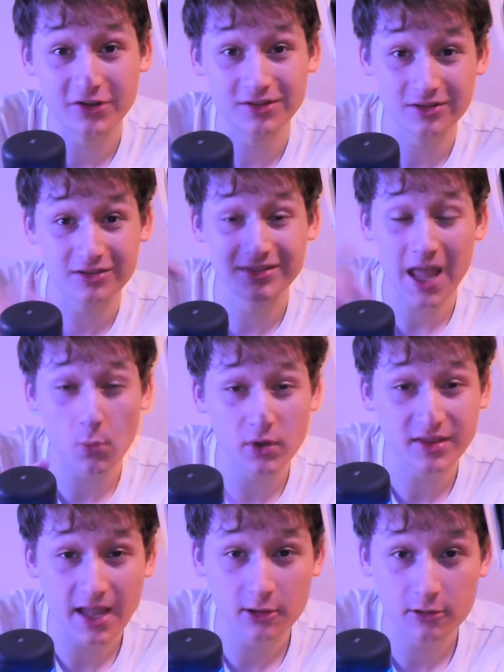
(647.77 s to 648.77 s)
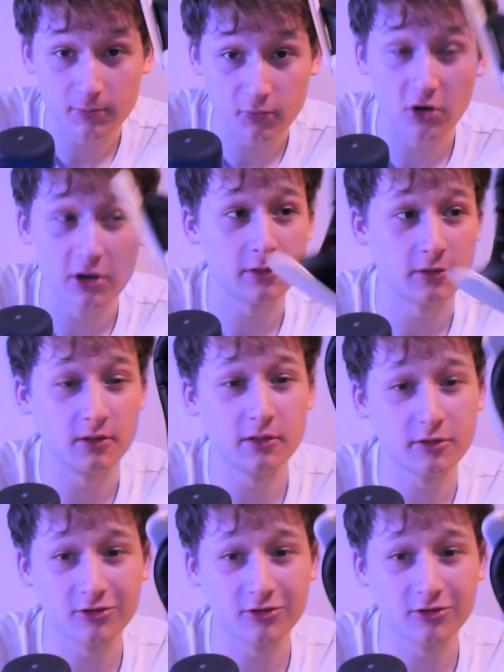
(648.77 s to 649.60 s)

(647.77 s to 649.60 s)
nowadays prices,